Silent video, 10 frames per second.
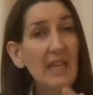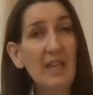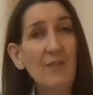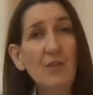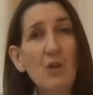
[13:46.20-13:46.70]

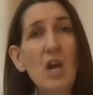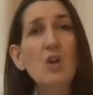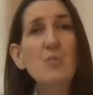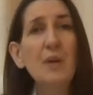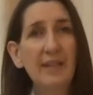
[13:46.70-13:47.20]
If you're
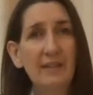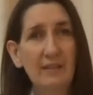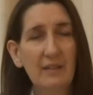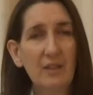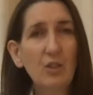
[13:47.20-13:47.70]
hoping
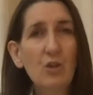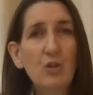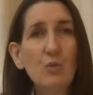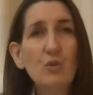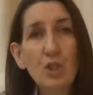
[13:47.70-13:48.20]
that God
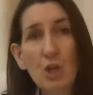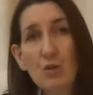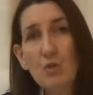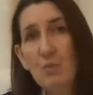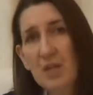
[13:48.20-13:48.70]
will show
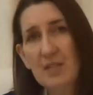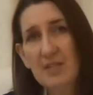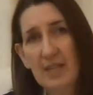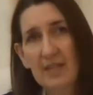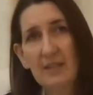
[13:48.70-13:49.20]
you
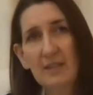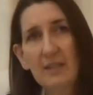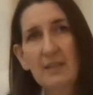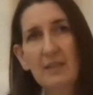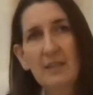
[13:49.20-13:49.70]
mercy
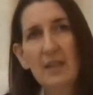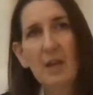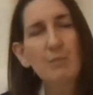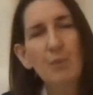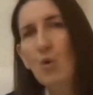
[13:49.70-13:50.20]

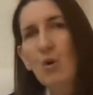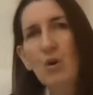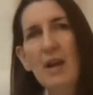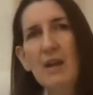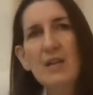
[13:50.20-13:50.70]
and pour
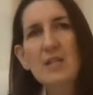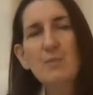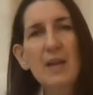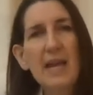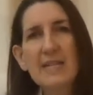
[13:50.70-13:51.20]
out his
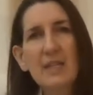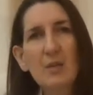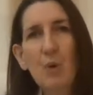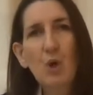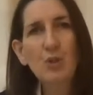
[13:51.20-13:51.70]
blessing
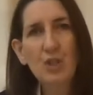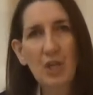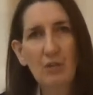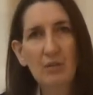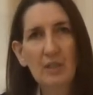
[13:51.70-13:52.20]
upon you,
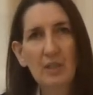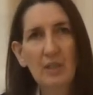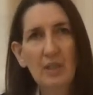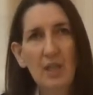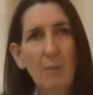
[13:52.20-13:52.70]

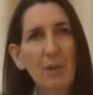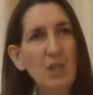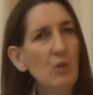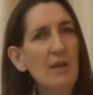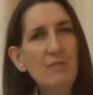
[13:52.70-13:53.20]
but
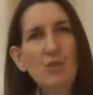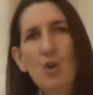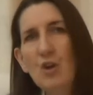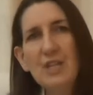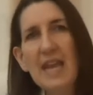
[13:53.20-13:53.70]
you have
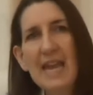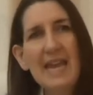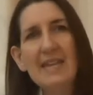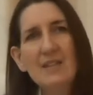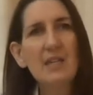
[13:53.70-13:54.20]
not yet
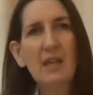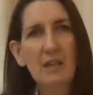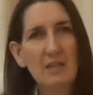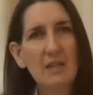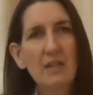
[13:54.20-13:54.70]

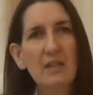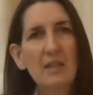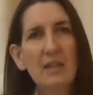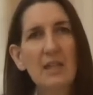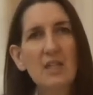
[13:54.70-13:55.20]
entered
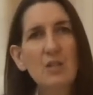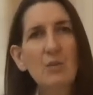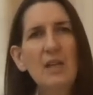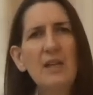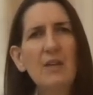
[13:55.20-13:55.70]
into
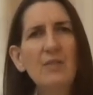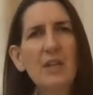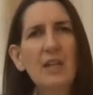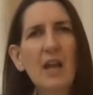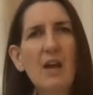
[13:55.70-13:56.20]
a
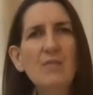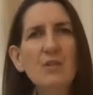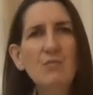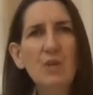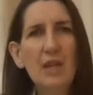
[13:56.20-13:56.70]
loving
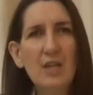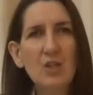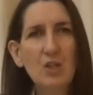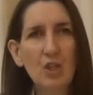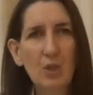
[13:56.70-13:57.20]
covenant
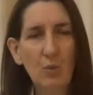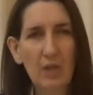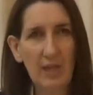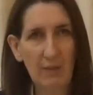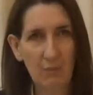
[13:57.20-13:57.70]
relationship
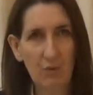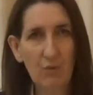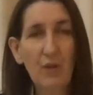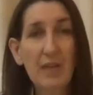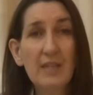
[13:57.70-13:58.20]
with him through
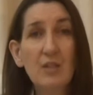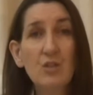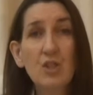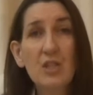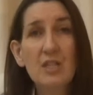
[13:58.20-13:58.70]
faith in
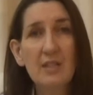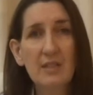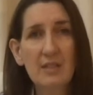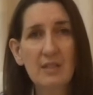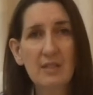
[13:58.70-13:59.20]

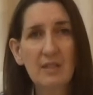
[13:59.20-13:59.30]
Jesus,